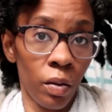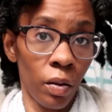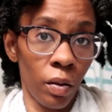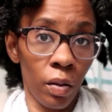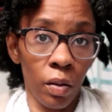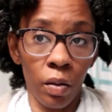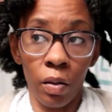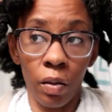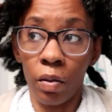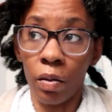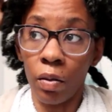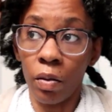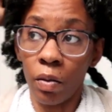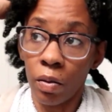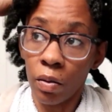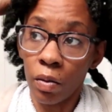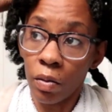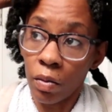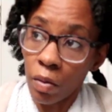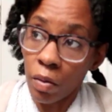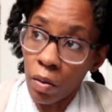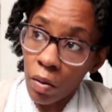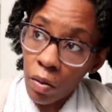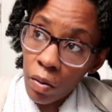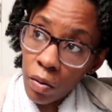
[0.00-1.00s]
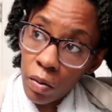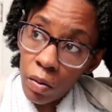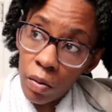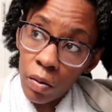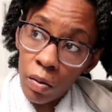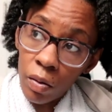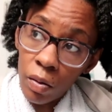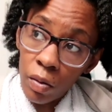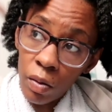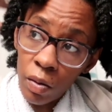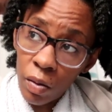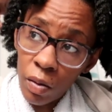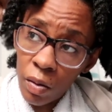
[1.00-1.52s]
There you go, so
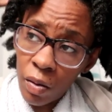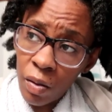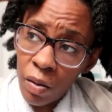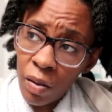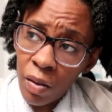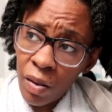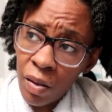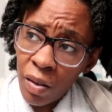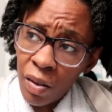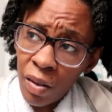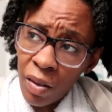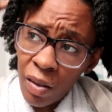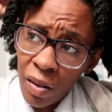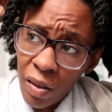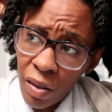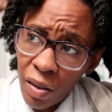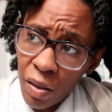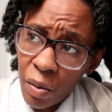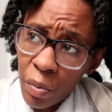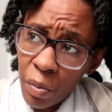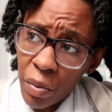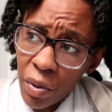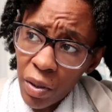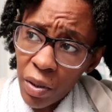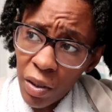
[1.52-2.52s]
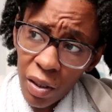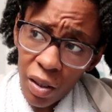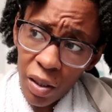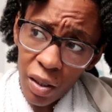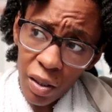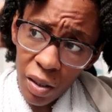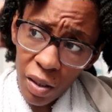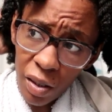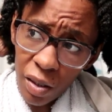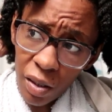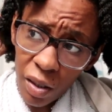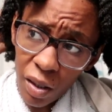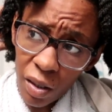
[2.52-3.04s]
let me just
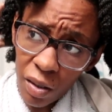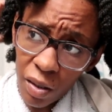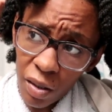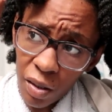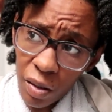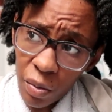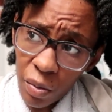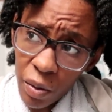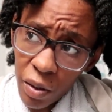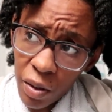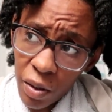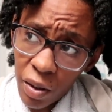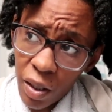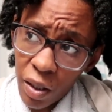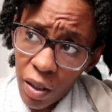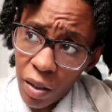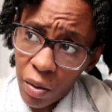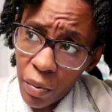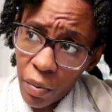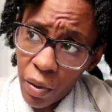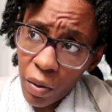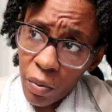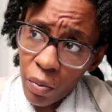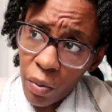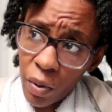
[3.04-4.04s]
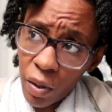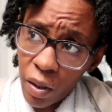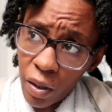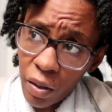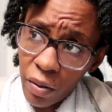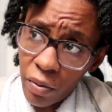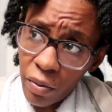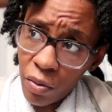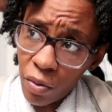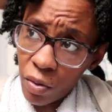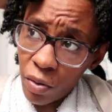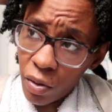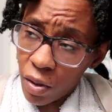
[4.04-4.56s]
get these other twists out of my
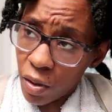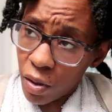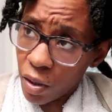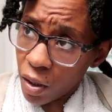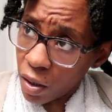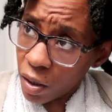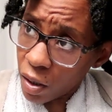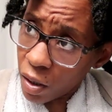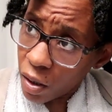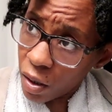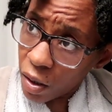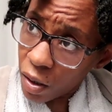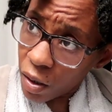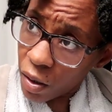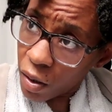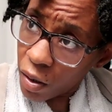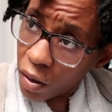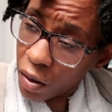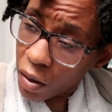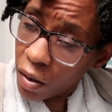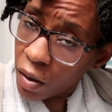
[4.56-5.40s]
way for a second.